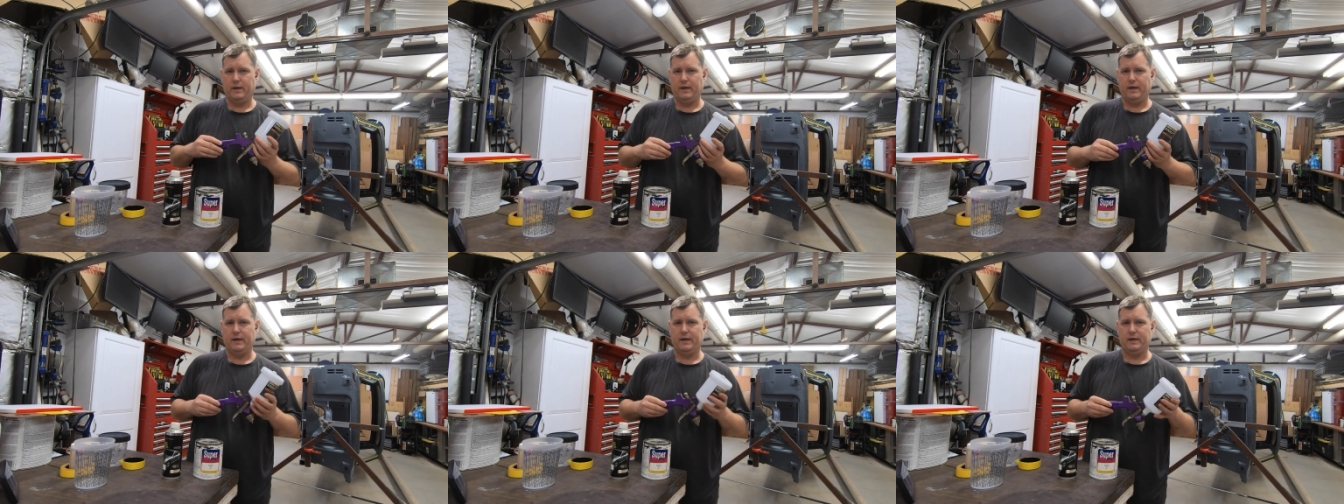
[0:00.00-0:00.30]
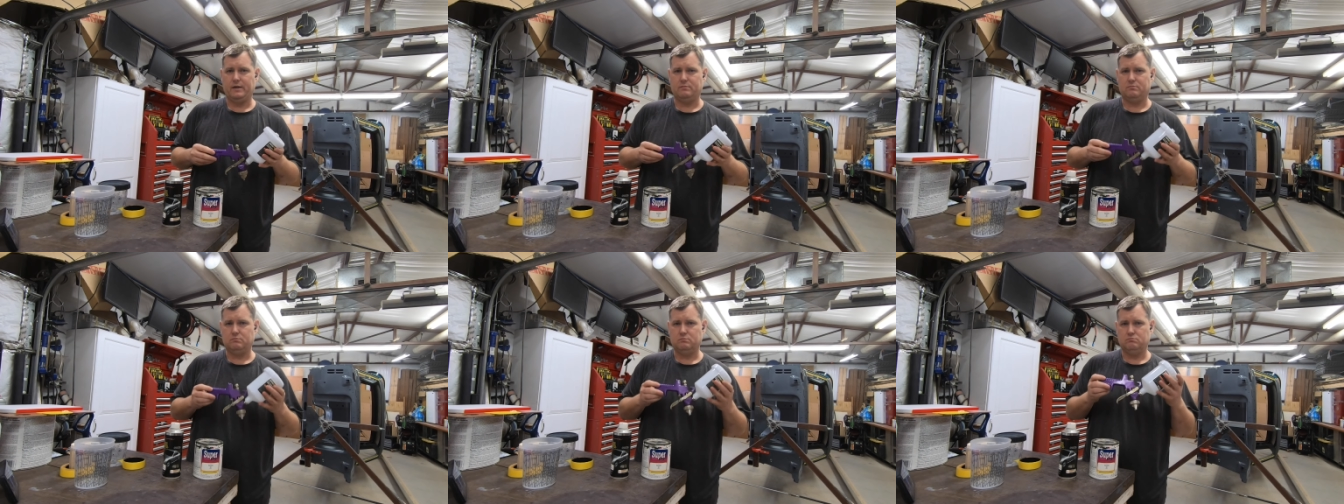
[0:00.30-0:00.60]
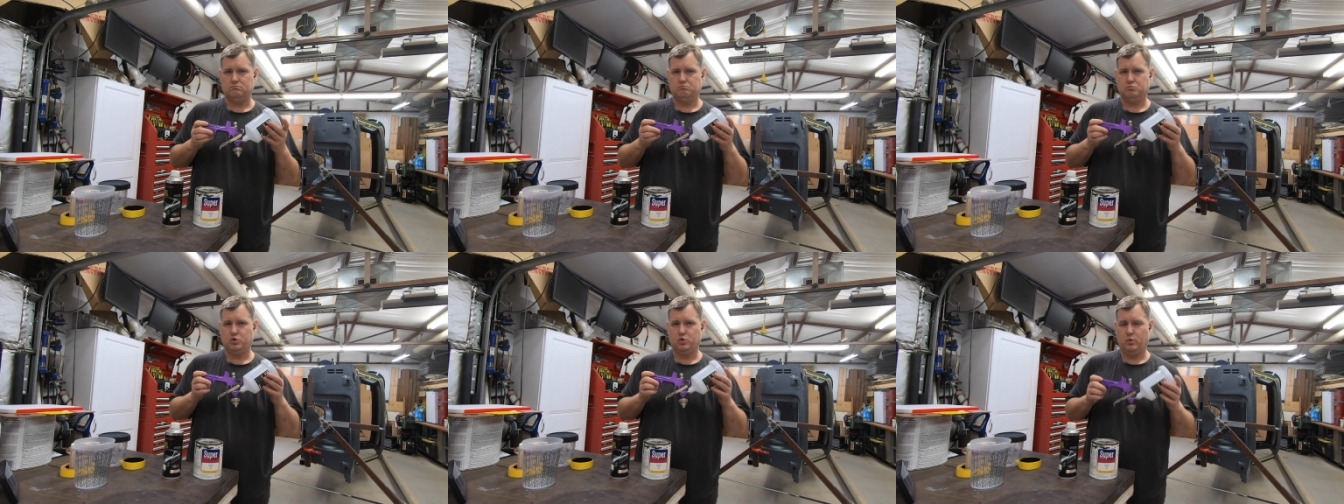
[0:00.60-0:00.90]
had
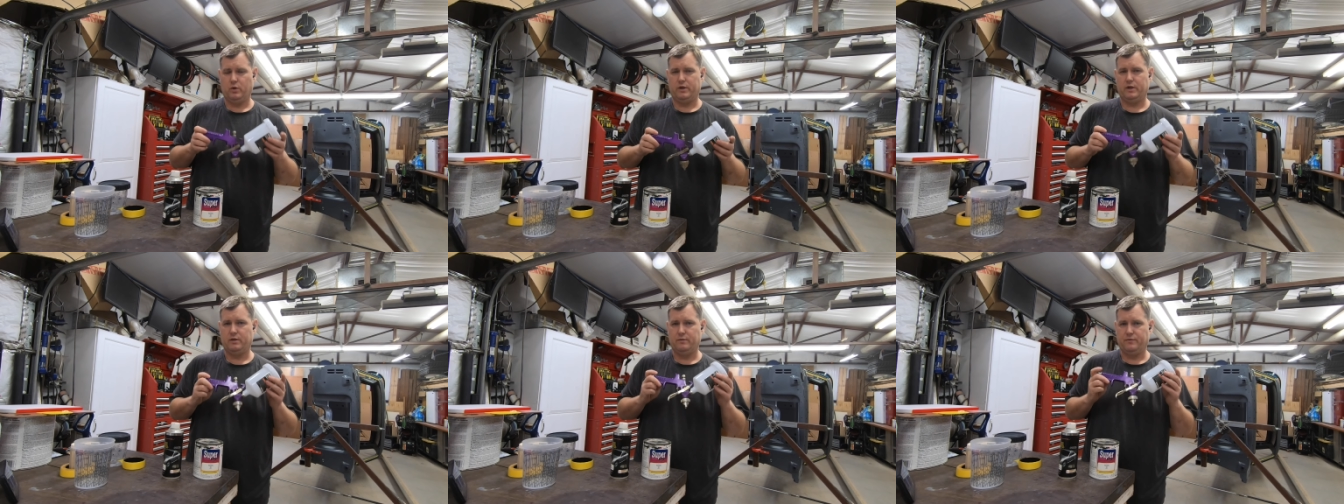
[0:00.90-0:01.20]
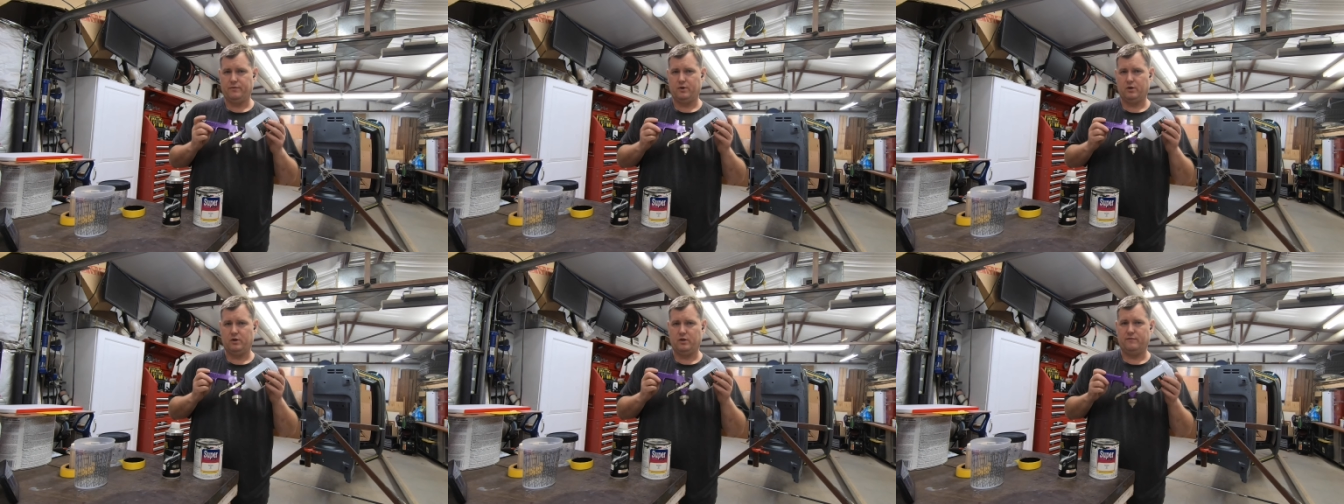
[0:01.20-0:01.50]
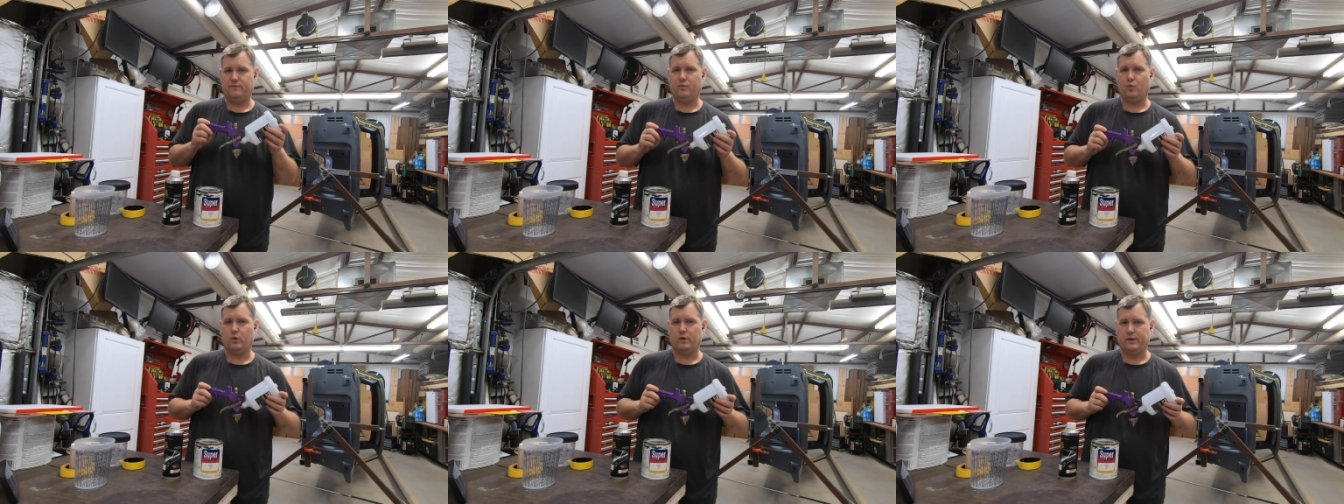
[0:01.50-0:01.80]
20, 30,
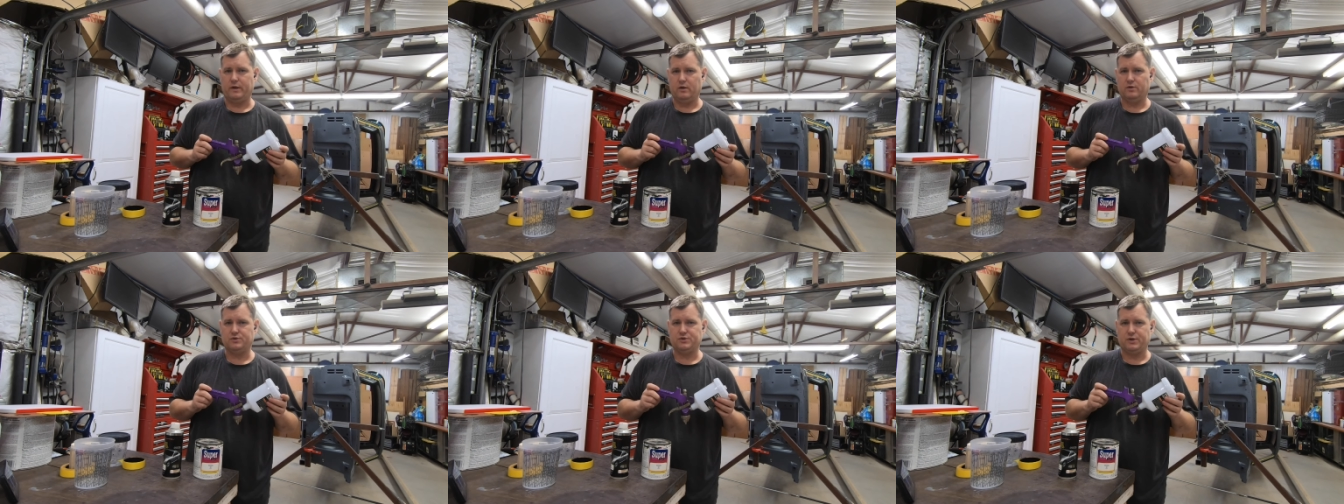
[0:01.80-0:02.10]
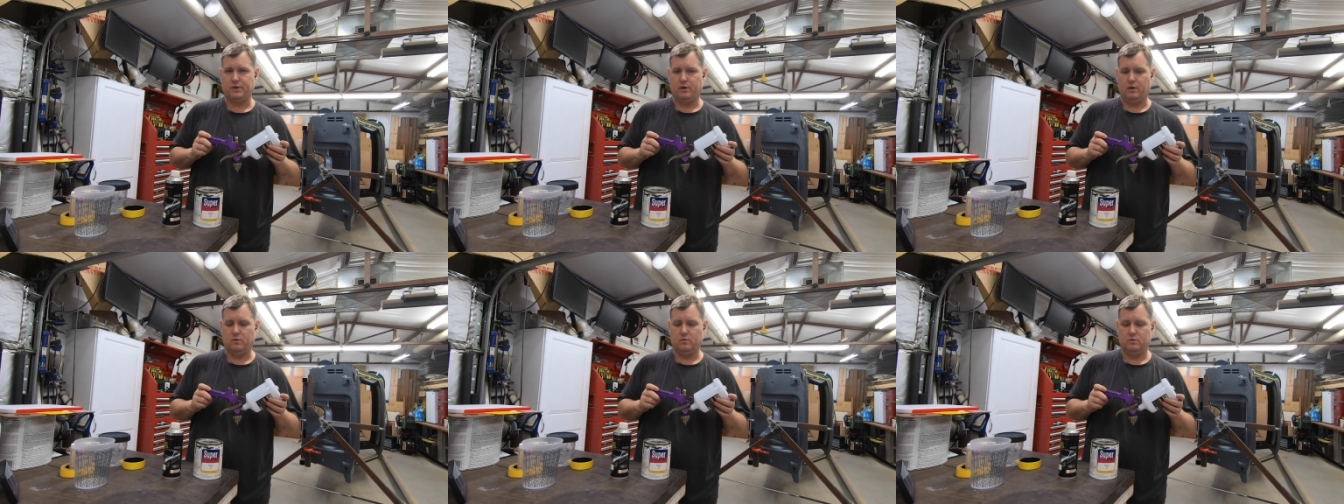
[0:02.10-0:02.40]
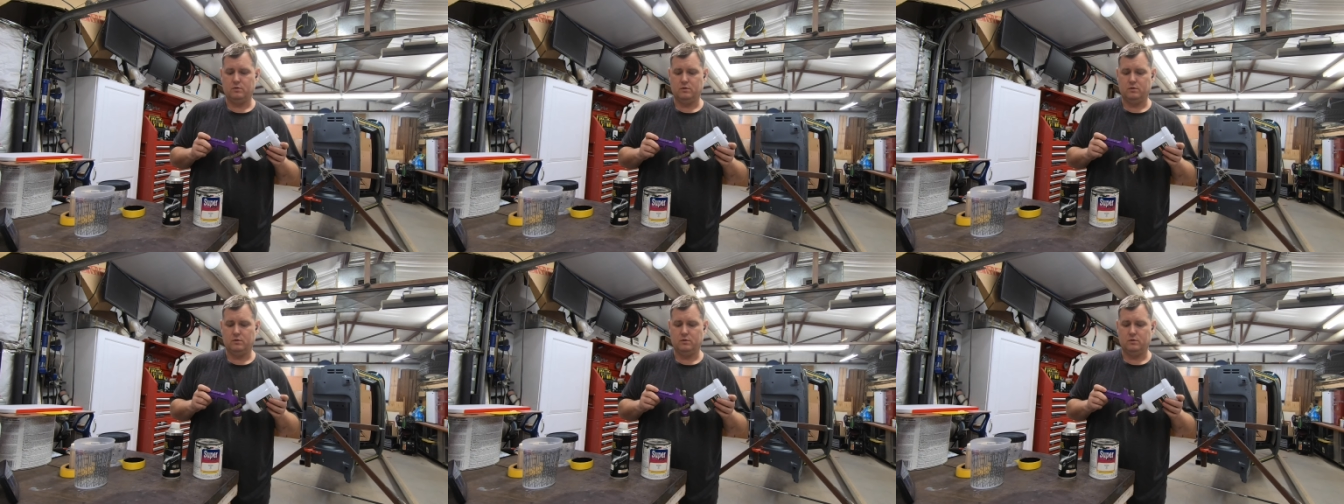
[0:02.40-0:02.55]
40 years ago.